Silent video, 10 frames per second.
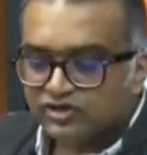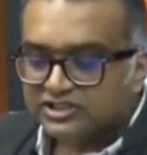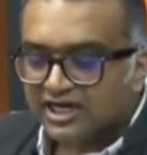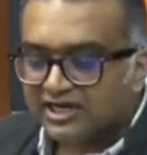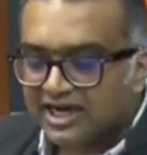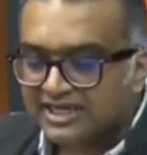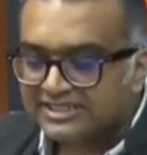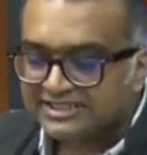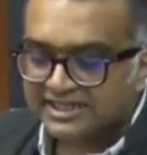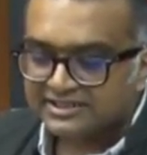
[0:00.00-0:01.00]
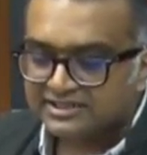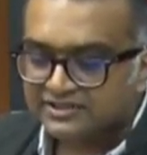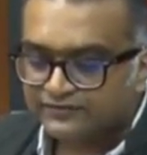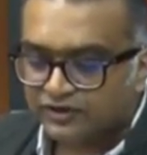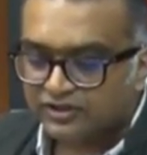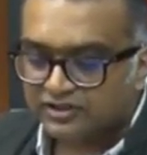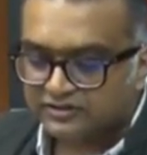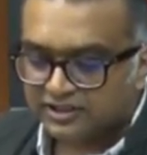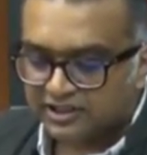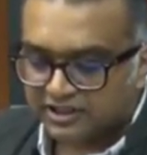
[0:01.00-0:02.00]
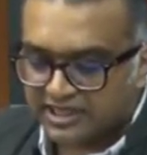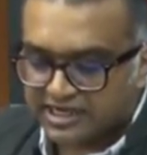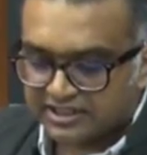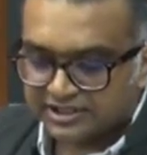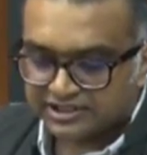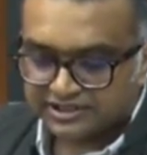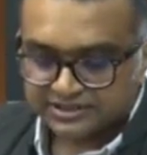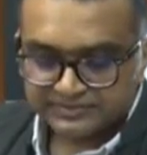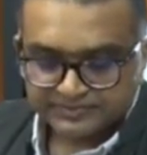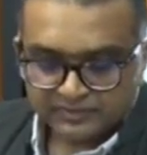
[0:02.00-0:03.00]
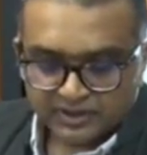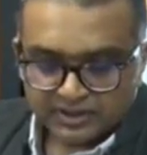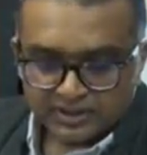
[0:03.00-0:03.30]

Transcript: And of course, our IS standards for uh, air conditioners.